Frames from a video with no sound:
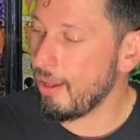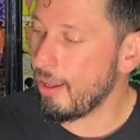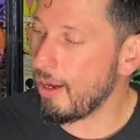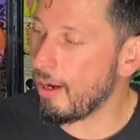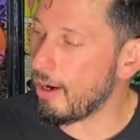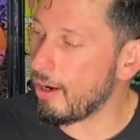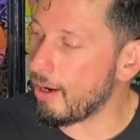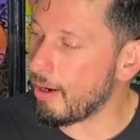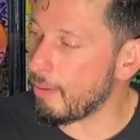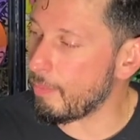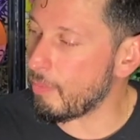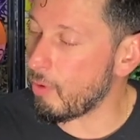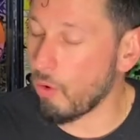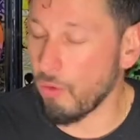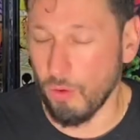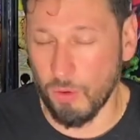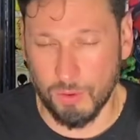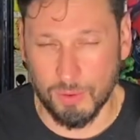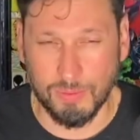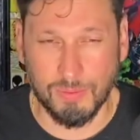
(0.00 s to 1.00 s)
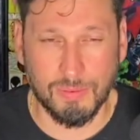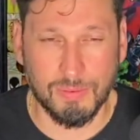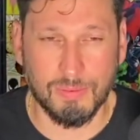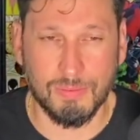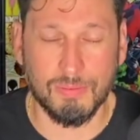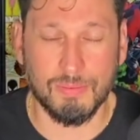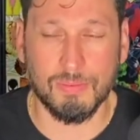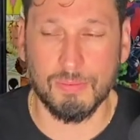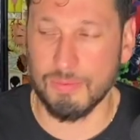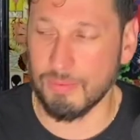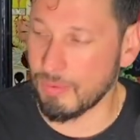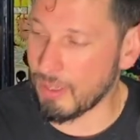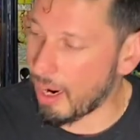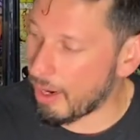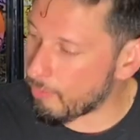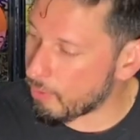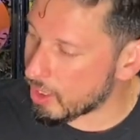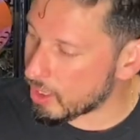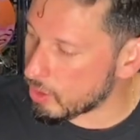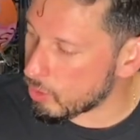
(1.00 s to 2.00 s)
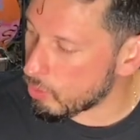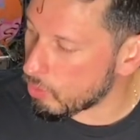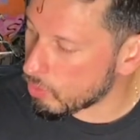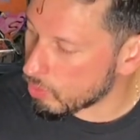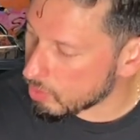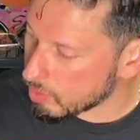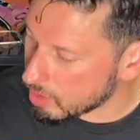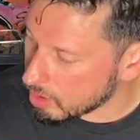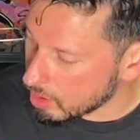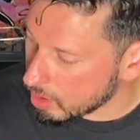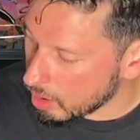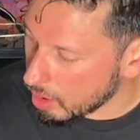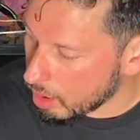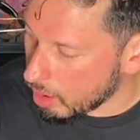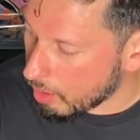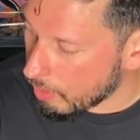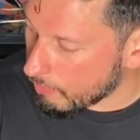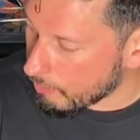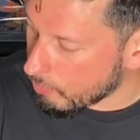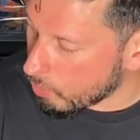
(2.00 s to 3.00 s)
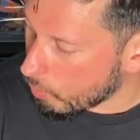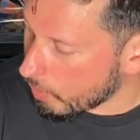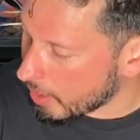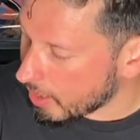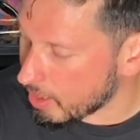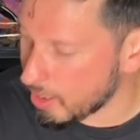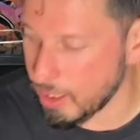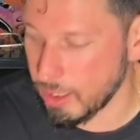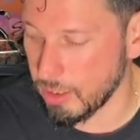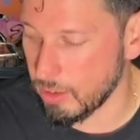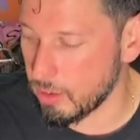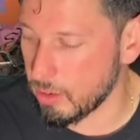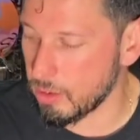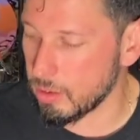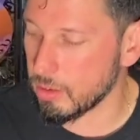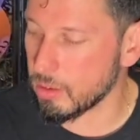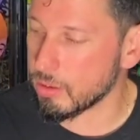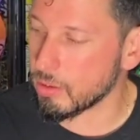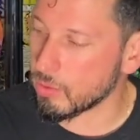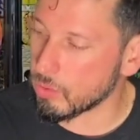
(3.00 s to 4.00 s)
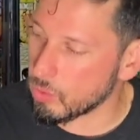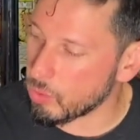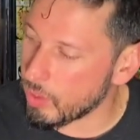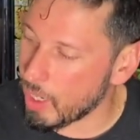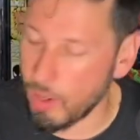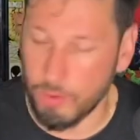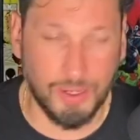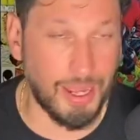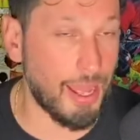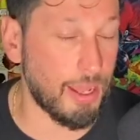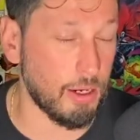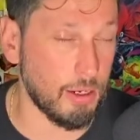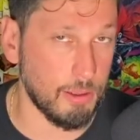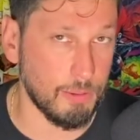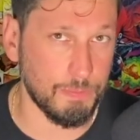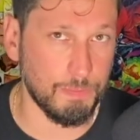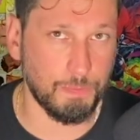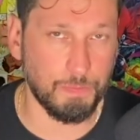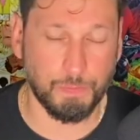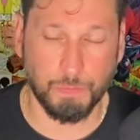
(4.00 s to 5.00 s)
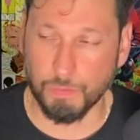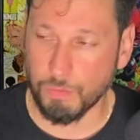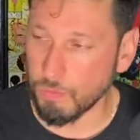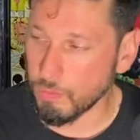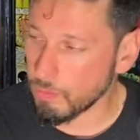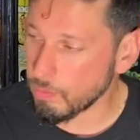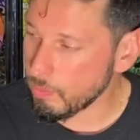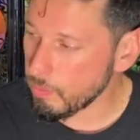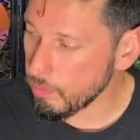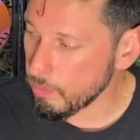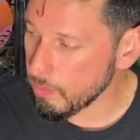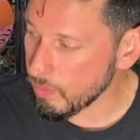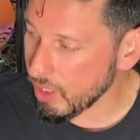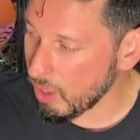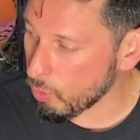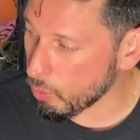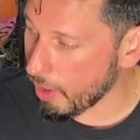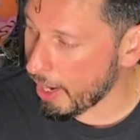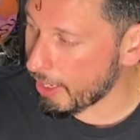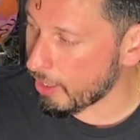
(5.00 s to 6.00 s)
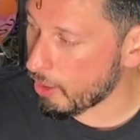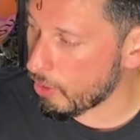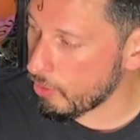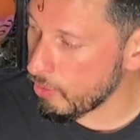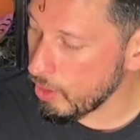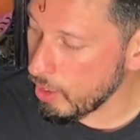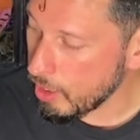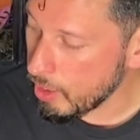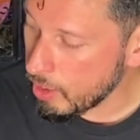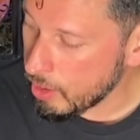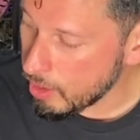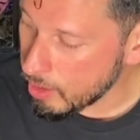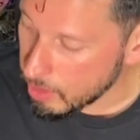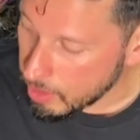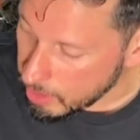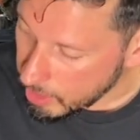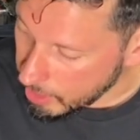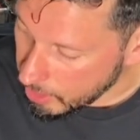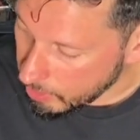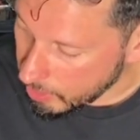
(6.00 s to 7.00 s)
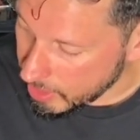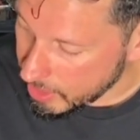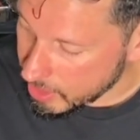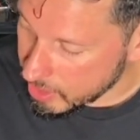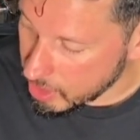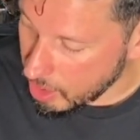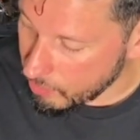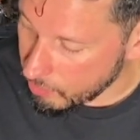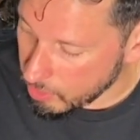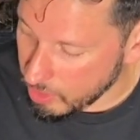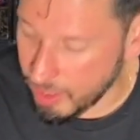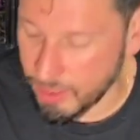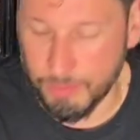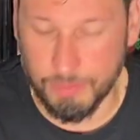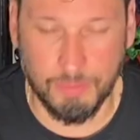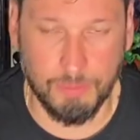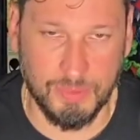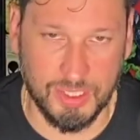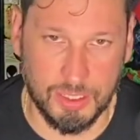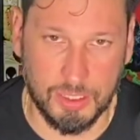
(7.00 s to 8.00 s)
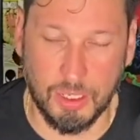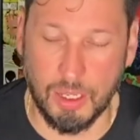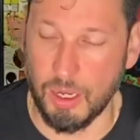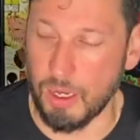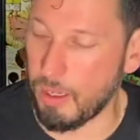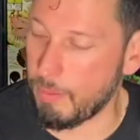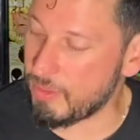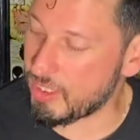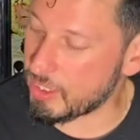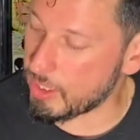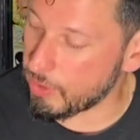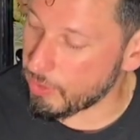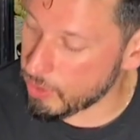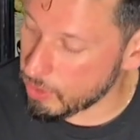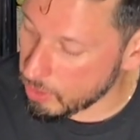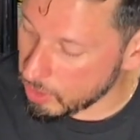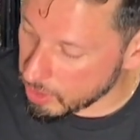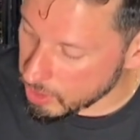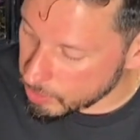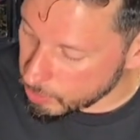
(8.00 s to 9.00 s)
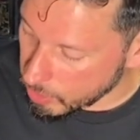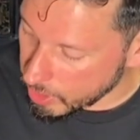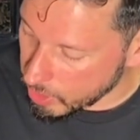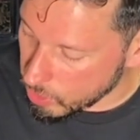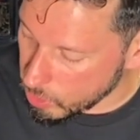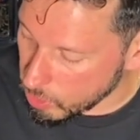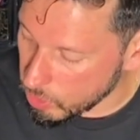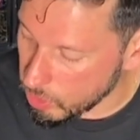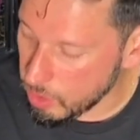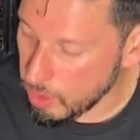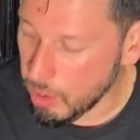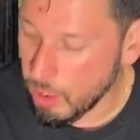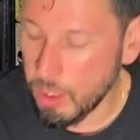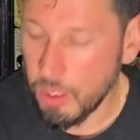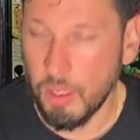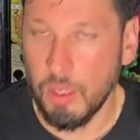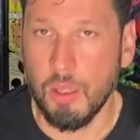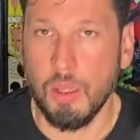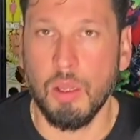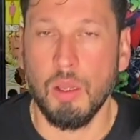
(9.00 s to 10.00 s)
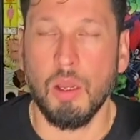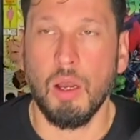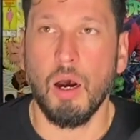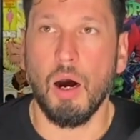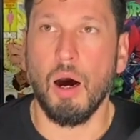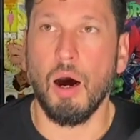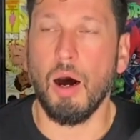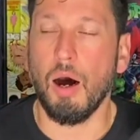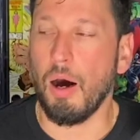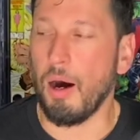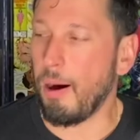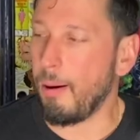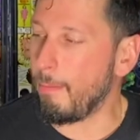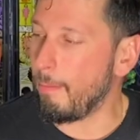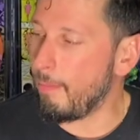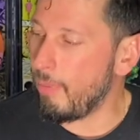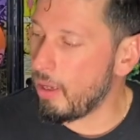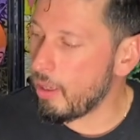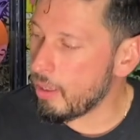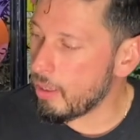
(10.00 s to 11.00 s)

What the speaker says: although I really do love the way he drew down that Rhino here on this cover, and Mysterio looks pretty cool. And